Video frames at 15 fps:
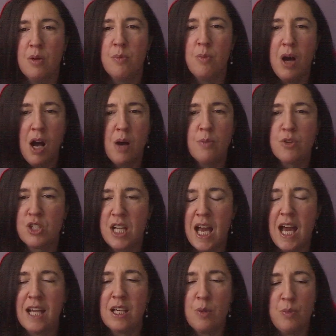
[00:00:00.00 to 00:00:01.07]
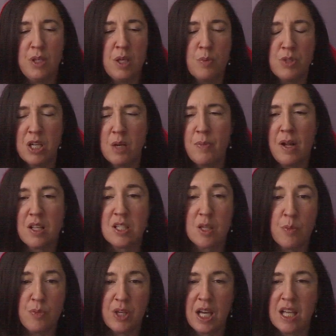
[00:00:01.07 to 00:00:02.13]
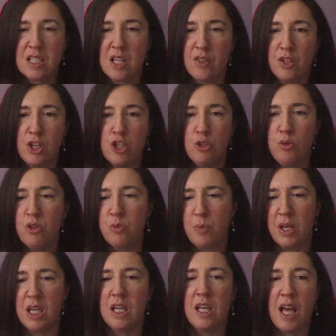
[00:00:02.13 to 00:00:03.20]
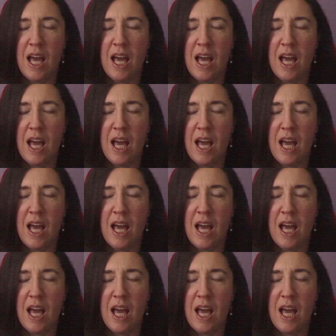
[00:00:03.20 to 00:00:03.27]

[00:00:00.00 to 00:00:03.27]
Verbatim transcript: mom or dad can be upset about something, has nothing to do with me,